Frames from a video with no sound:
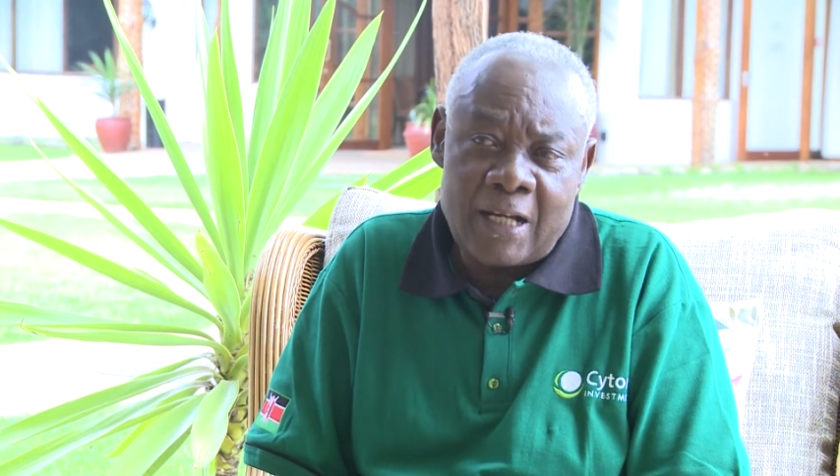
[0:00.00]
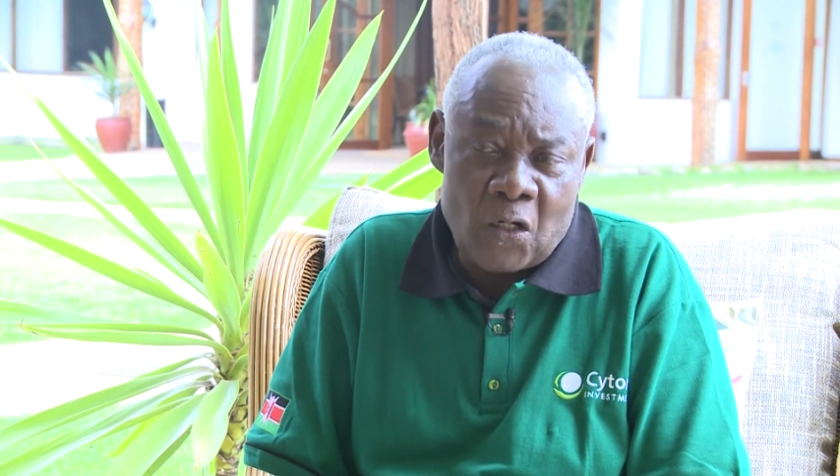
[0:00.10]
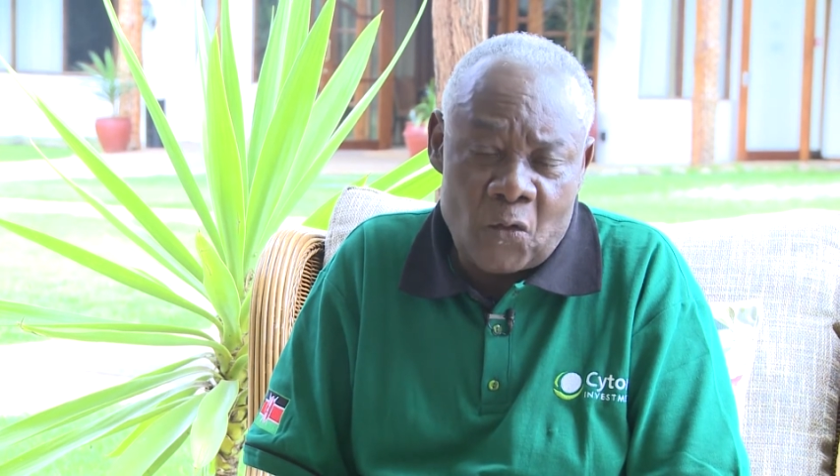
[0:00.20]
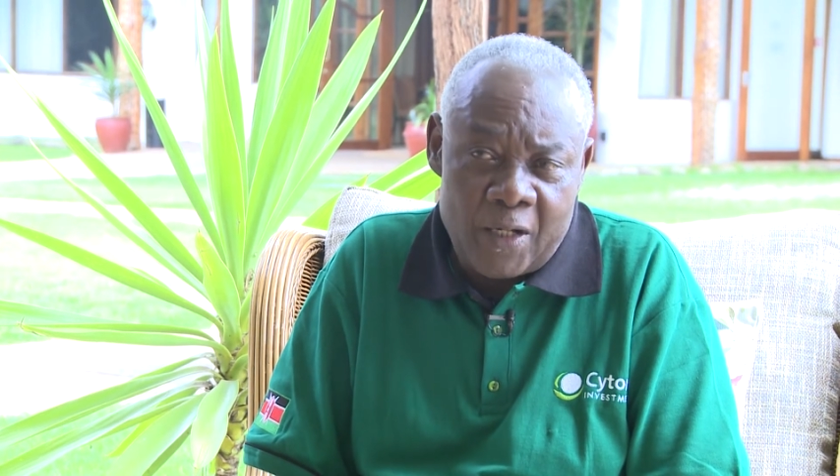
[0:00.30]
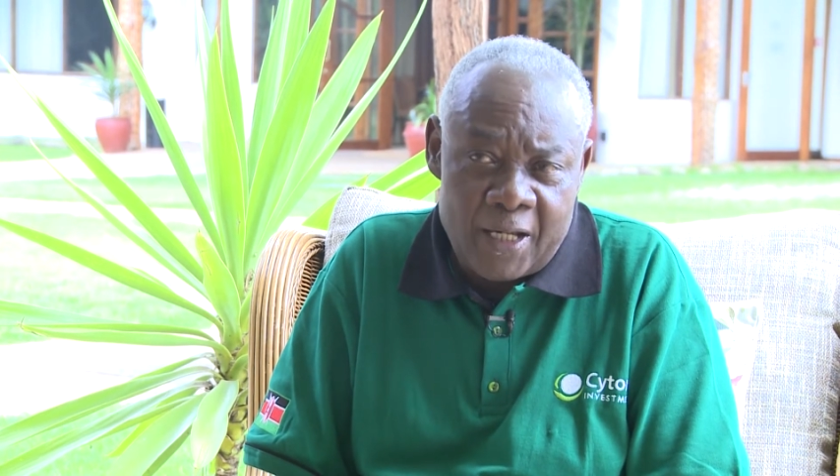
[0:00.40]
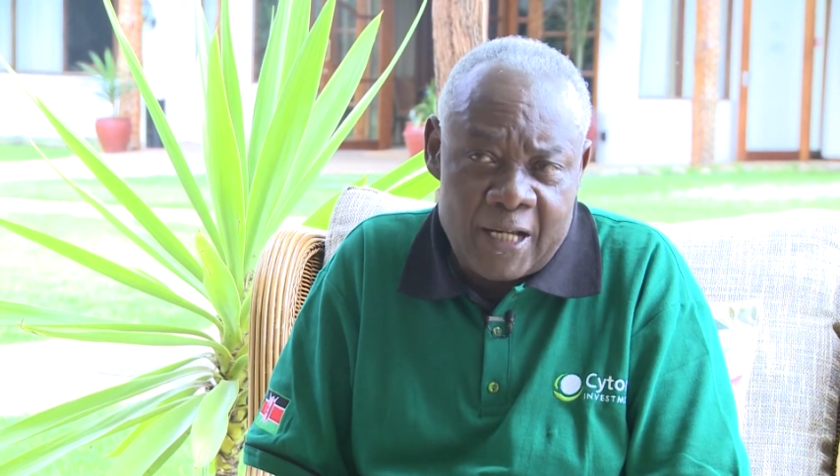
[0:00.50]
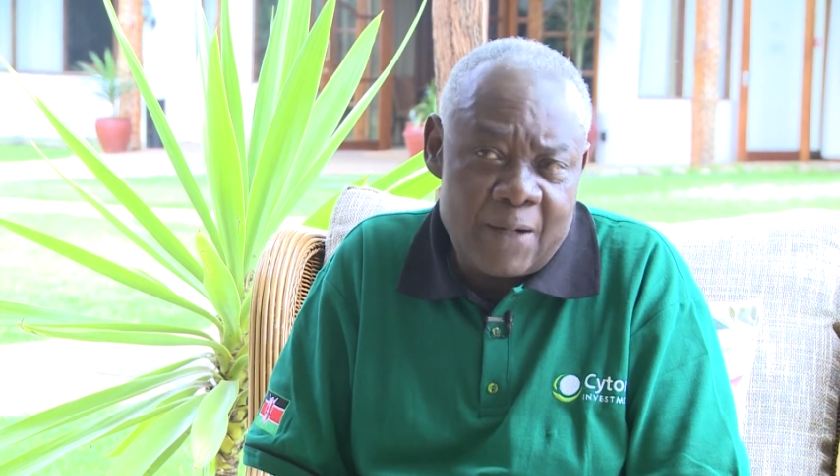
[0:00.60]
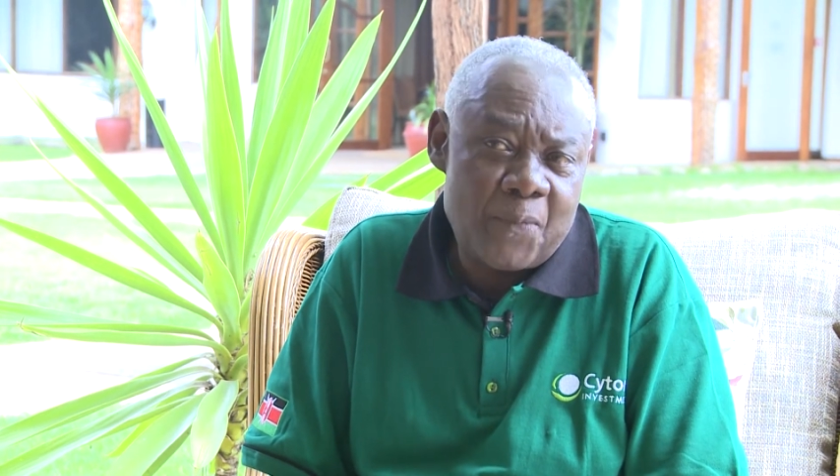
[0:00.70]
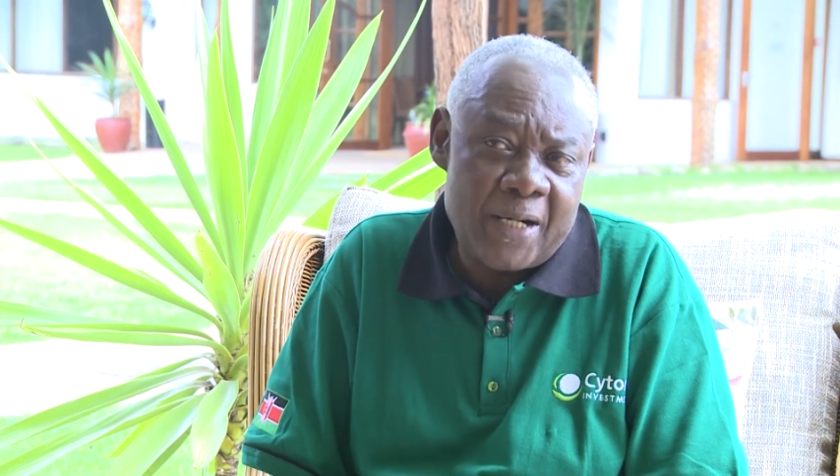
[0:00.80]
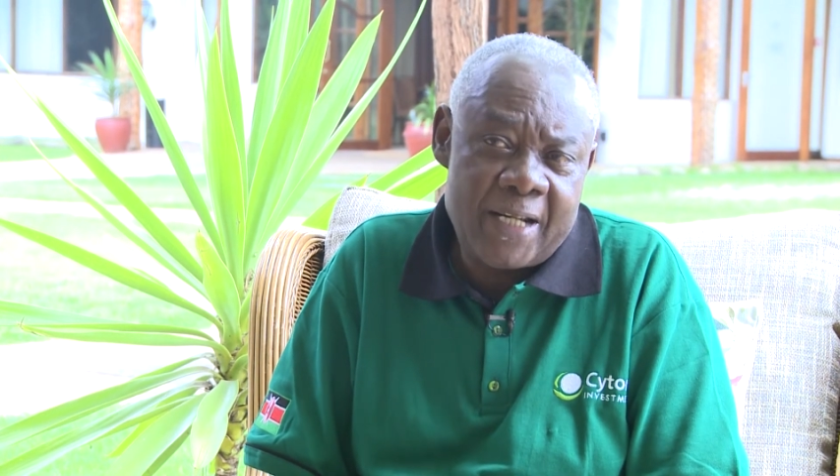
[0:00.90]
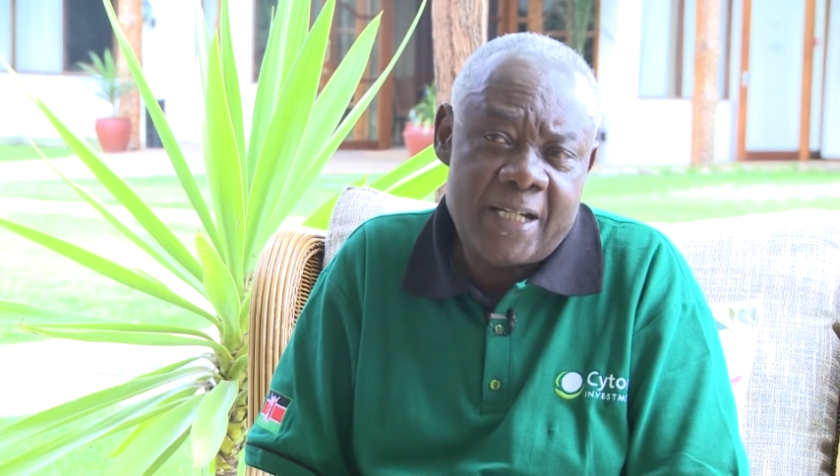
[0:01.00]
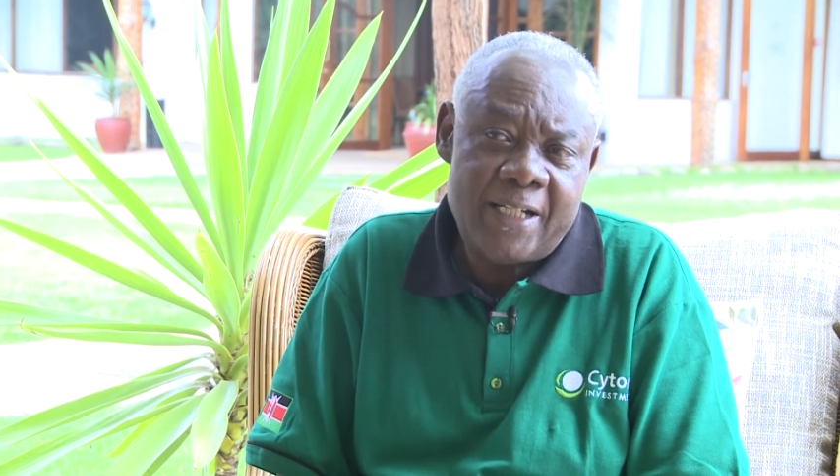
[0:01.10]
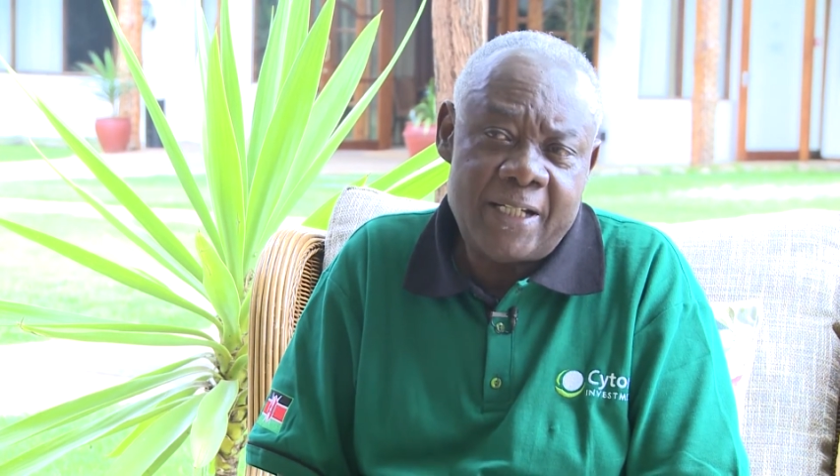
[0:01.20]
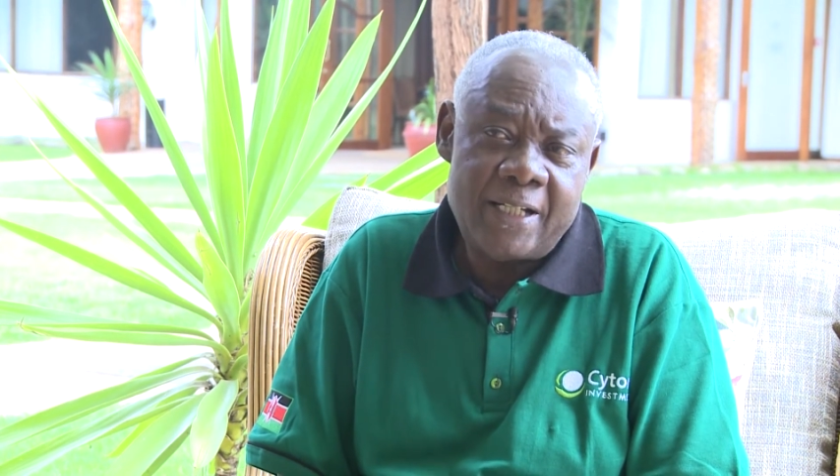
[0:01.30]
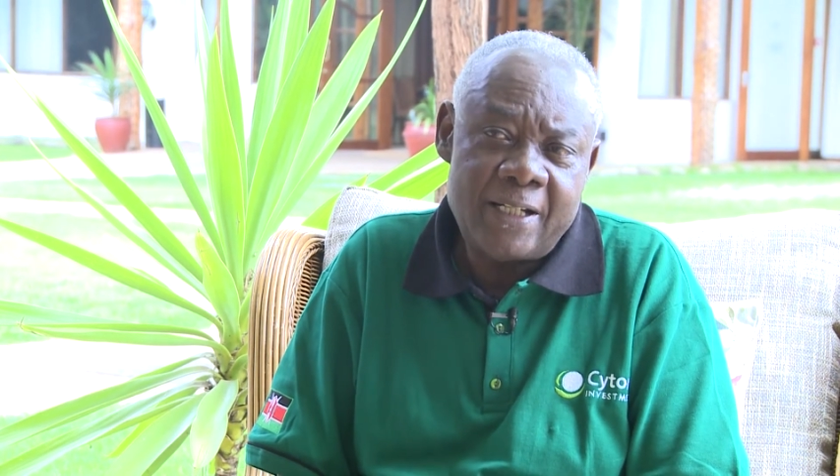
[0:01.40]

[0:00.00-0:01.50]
a growing company.